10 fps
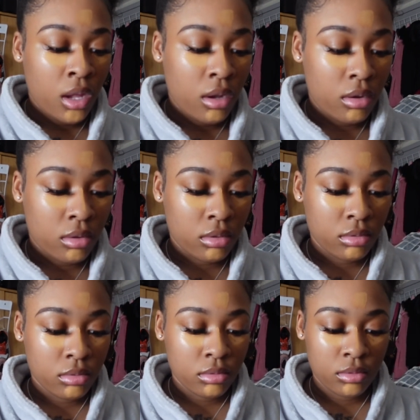Hold on.
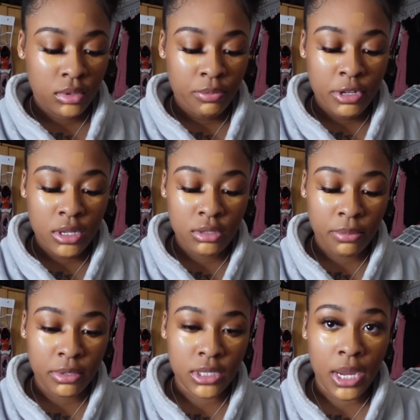Let me close up
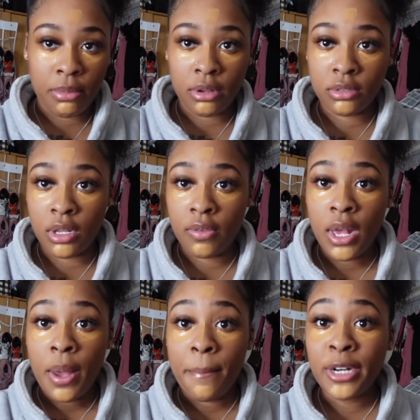this eyebrow stuff.
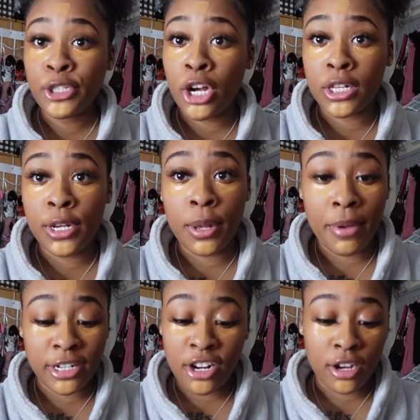Make sure y'all clean up
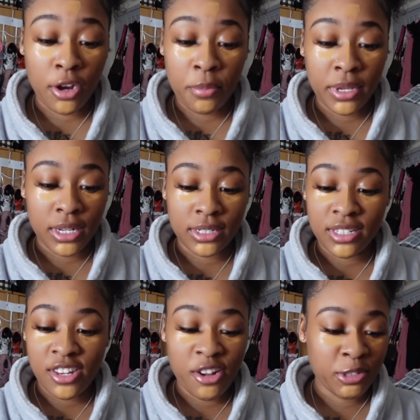as y'all go because
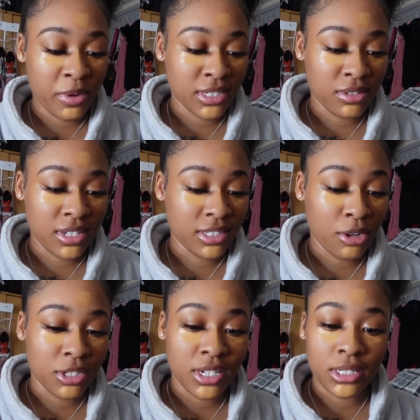your space gonna get
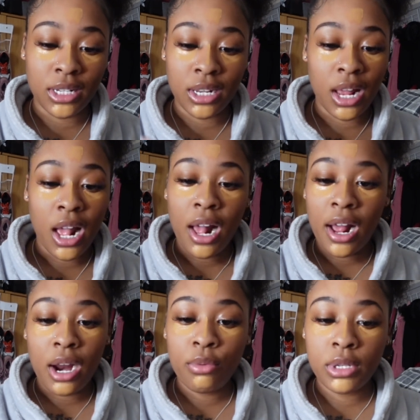so junky and
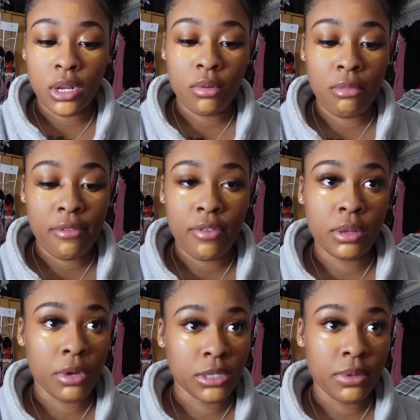I really don't want my
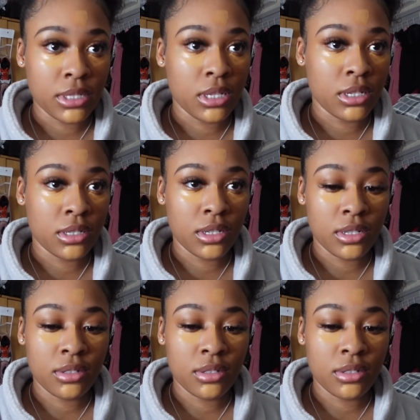my space to get junky.